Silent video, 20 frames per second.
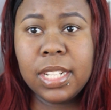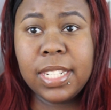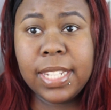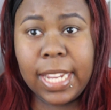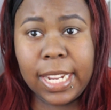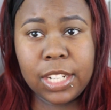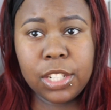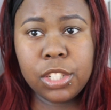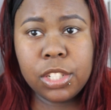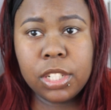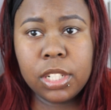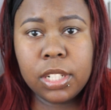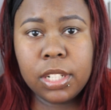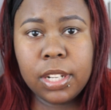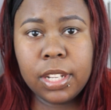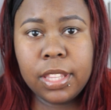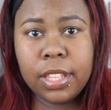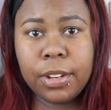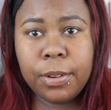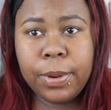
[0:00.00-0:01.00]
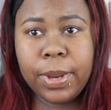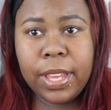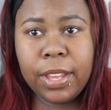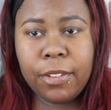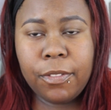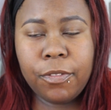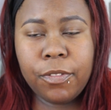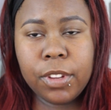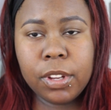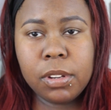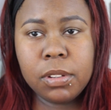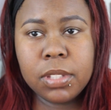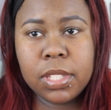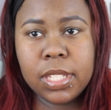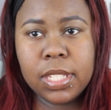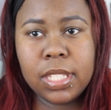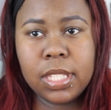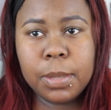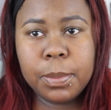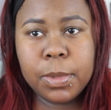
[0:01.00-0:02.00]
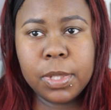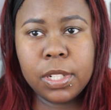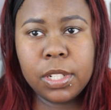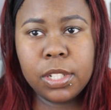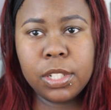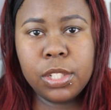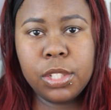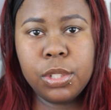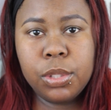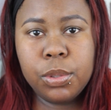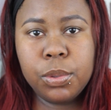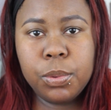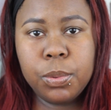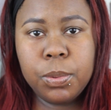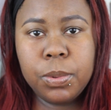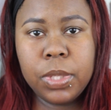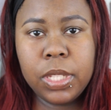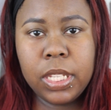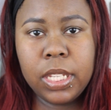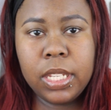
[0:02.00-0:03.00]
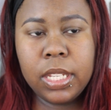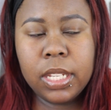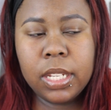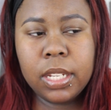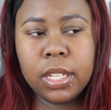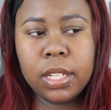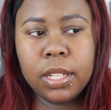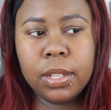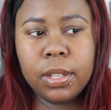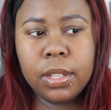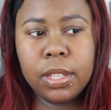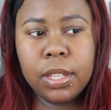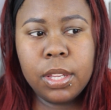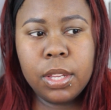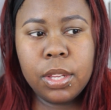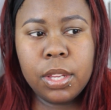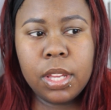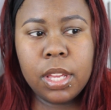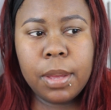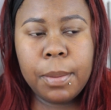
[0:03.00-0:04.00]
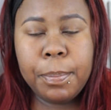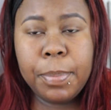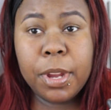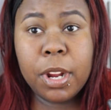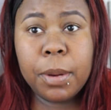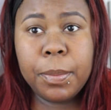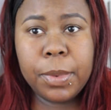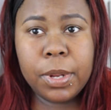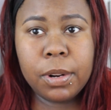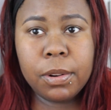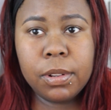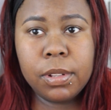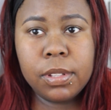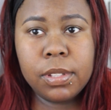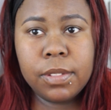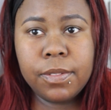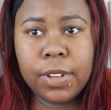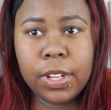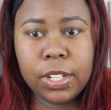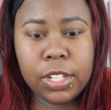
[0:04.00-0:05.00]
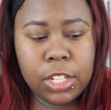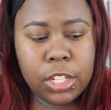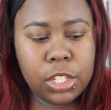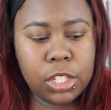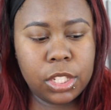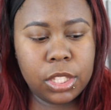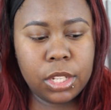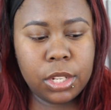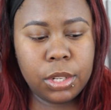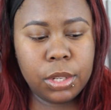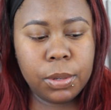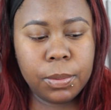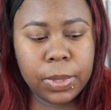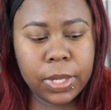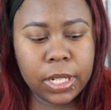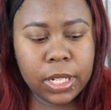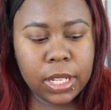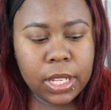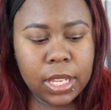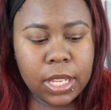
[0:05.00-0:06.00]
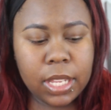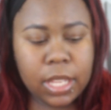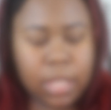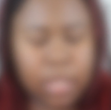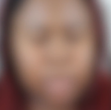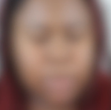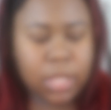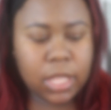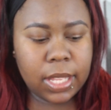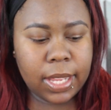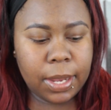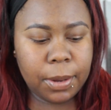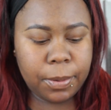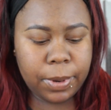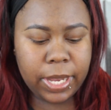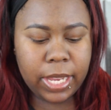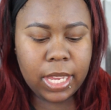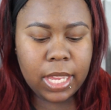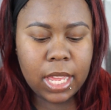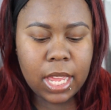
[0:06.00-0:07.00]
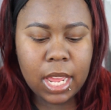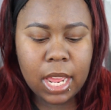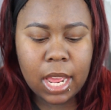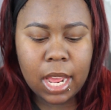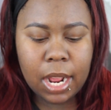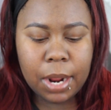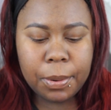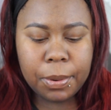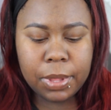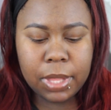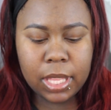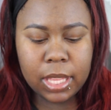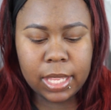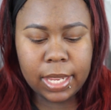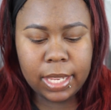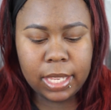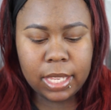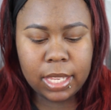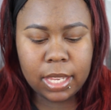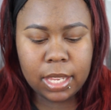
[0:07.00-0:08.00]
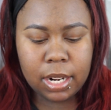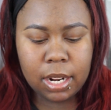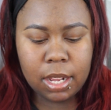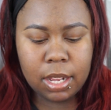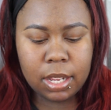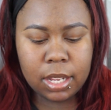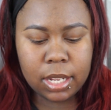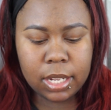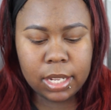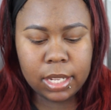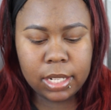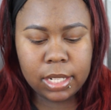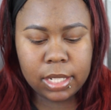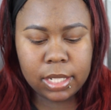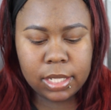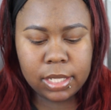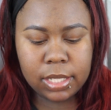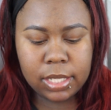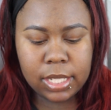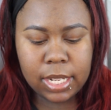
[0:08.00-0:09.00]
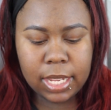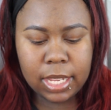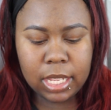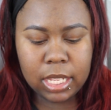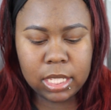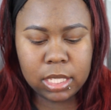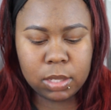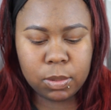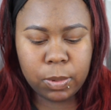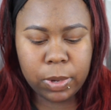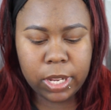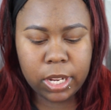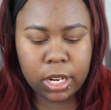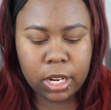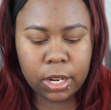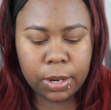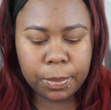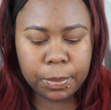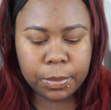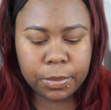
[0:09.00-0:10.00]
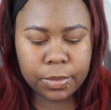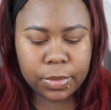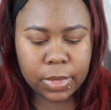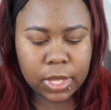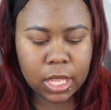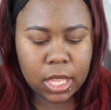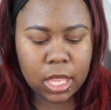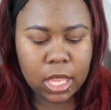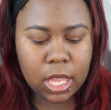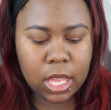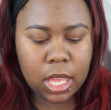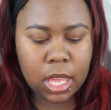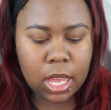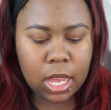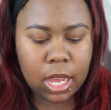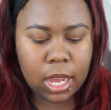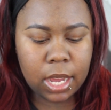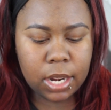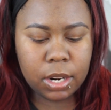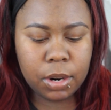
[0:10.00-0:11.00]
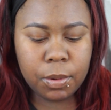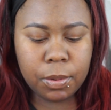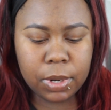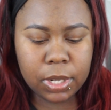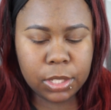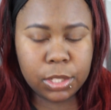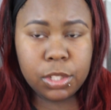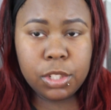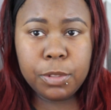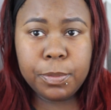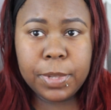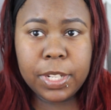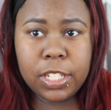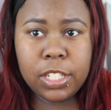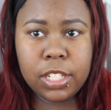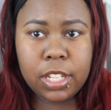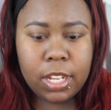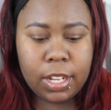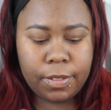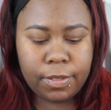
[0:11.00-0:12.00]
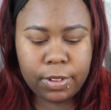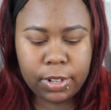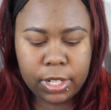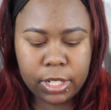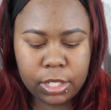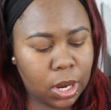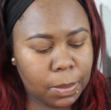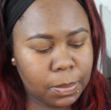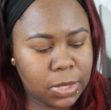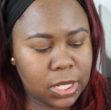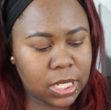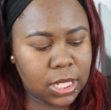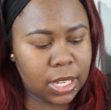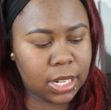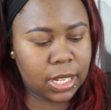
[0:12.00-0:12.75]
texture, and the way it feels is similar to the Bare Minerals foundation, the new one. It's really lightweight. I really like it on days where I don't want too much coverage. I'm just